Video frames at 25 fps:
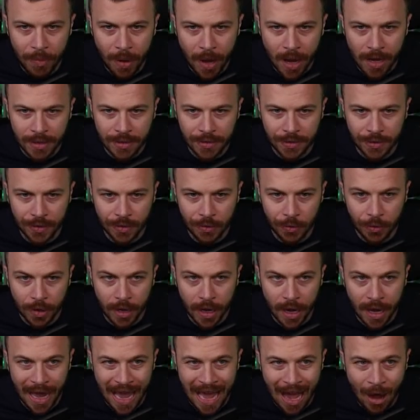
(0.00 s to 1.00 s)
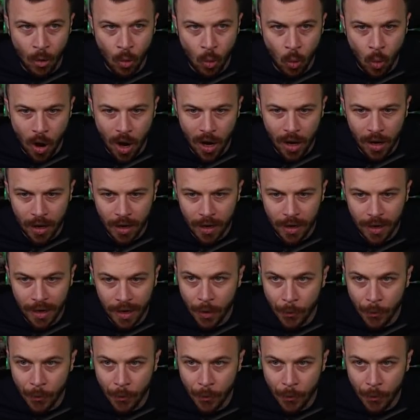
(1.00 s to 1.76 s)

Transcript: Basten, okay, Awar.